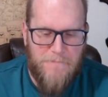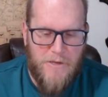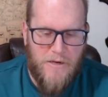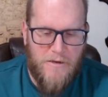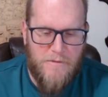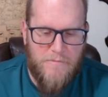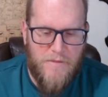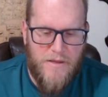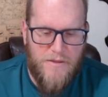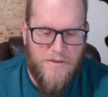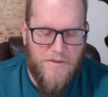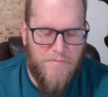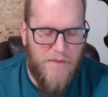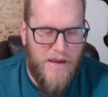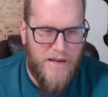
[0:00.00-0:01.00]

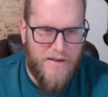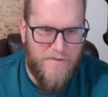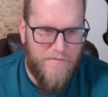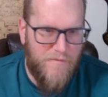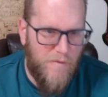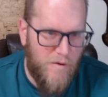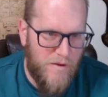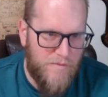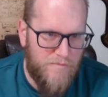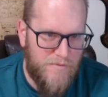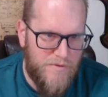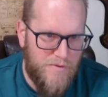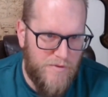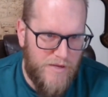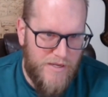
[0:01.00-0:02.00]
The back and forth
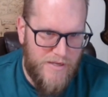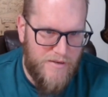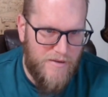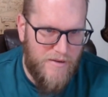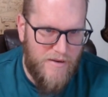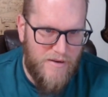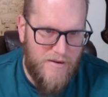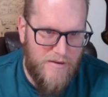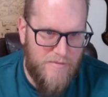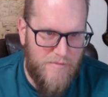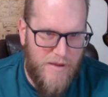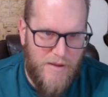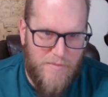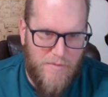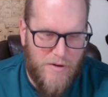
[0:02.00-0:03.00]
between
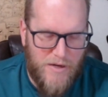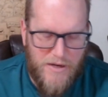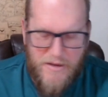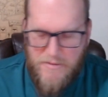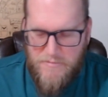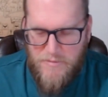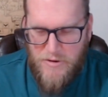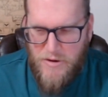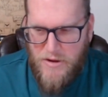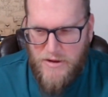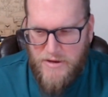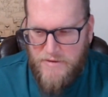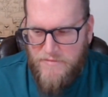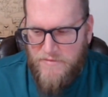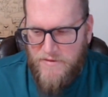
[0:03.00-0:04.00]
Matt
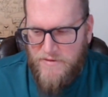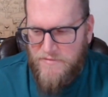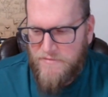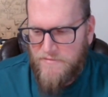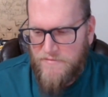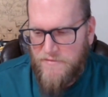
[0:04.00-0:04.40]
Murdock and